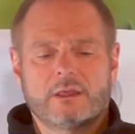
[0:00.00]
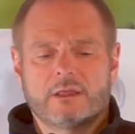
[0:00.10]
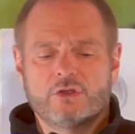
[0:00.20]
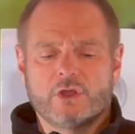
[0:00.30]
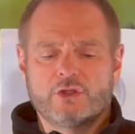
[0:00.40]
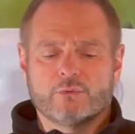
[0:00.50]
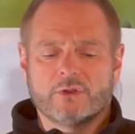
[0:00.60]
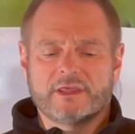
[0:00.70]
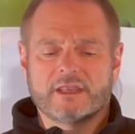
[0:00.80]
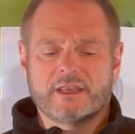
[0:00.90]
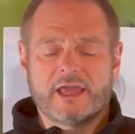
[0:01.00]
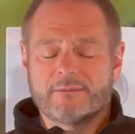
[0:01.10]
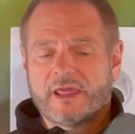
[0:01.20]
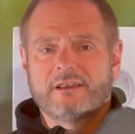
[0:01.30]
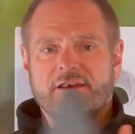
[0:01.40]
You really could,
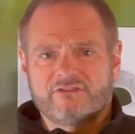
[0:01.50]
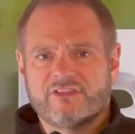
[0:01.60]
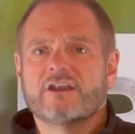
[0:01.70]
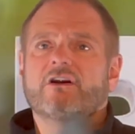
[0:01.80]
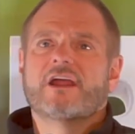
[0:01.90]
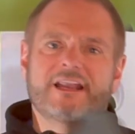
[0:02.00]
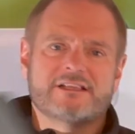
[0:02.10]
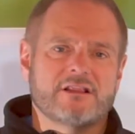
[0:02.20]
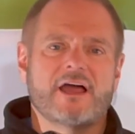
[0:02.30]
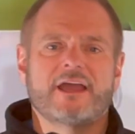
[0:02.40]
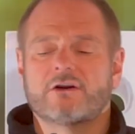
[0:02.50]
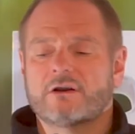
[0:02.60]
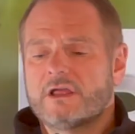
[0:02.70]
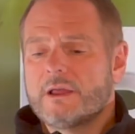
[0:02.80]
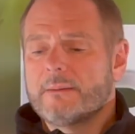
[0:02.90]
and it's thinner and it's
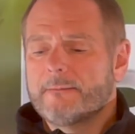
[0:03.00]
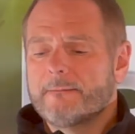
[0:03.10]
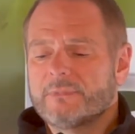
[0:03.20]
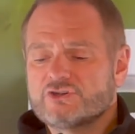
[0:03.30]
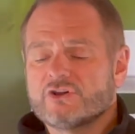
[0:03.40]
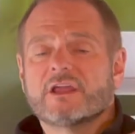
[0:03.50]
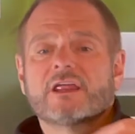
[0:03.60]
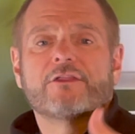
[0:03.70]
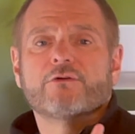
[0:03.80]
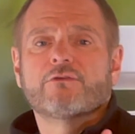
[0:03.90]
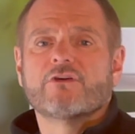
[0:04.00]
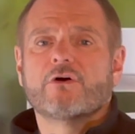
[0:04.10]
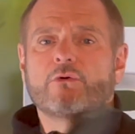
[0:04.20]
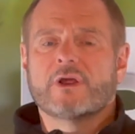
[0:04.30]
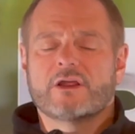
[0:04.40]
lighter, but you could through the
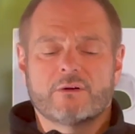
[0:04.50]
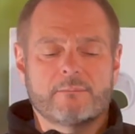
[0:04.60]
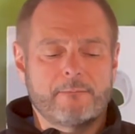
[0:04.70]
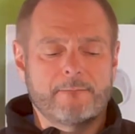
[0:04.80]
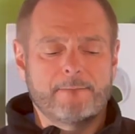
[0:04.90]
zone quicker.